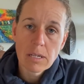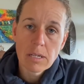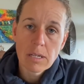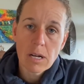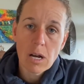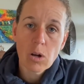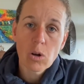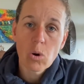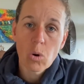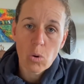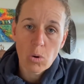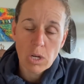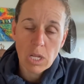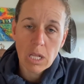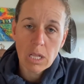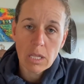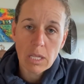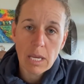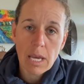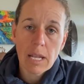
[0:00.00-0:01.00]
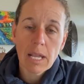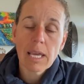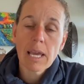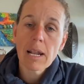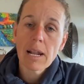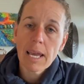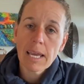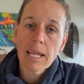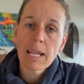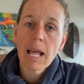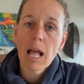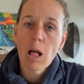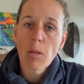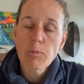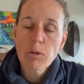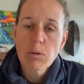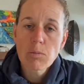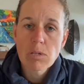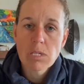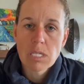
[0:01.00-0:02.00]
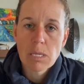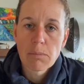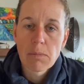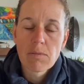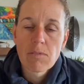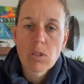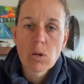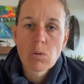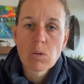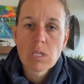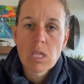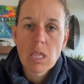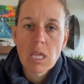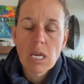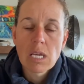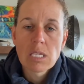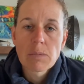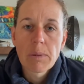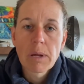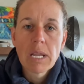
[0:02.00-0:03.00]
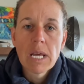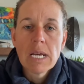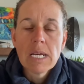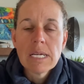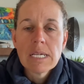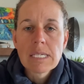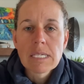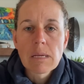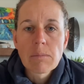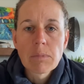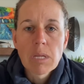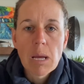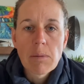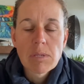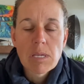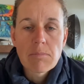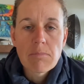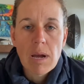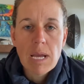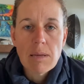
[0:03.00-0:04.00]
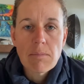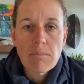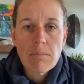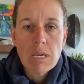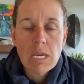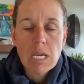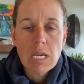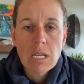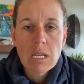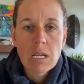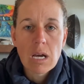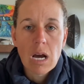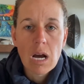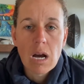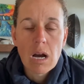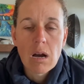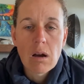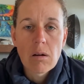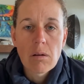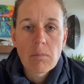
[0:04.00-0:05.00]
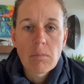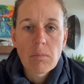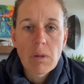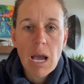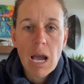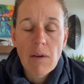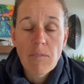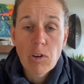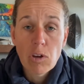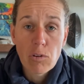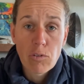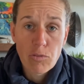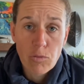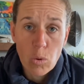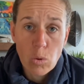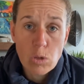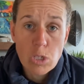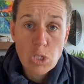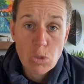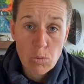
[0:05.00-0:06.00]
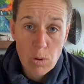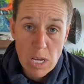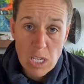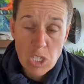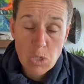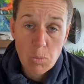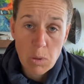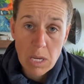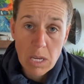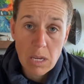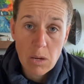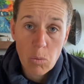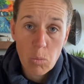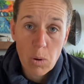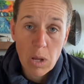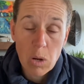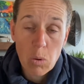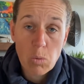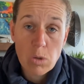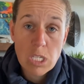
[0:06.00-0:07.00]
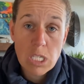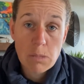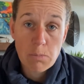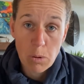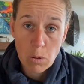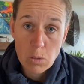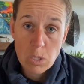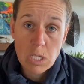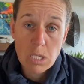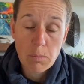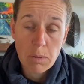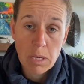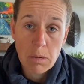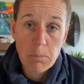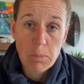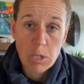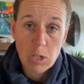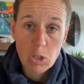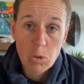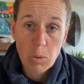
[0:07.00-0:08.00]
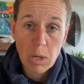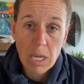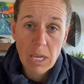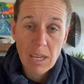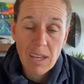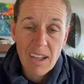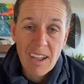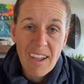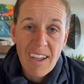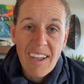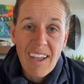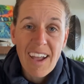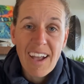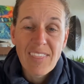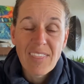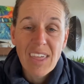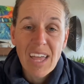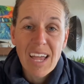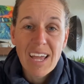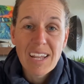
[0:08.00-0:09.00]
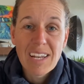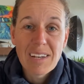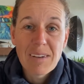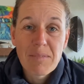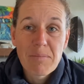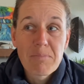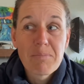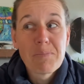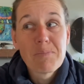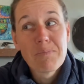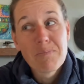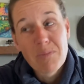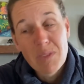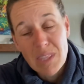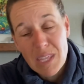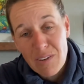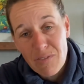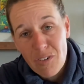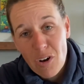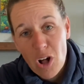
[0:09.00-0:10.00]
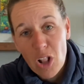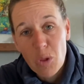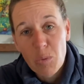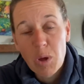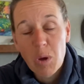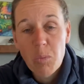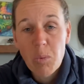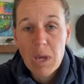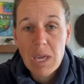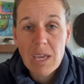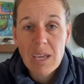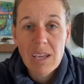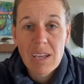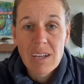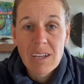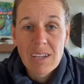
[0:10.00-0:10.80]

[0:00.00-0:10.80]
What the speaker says: accordingly. And again, I can help you with some of those things, but sometimes it might mean having a forced rest week when it was supposed to be a build week, and then the following week